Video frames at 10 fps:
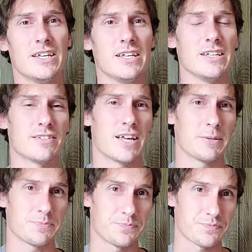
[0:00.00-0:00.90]
It's
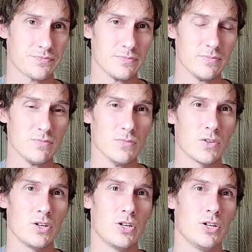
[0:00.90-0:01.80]
that
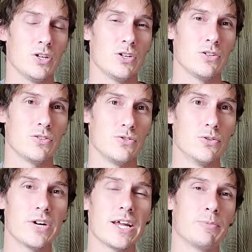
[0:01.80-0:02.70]

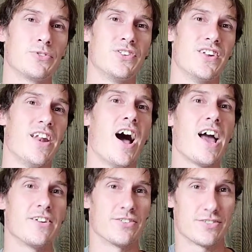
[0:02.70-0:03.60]
you're able to deny
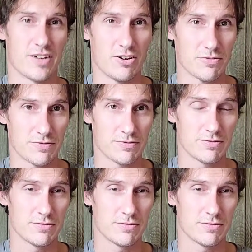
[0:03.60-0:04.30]
yourself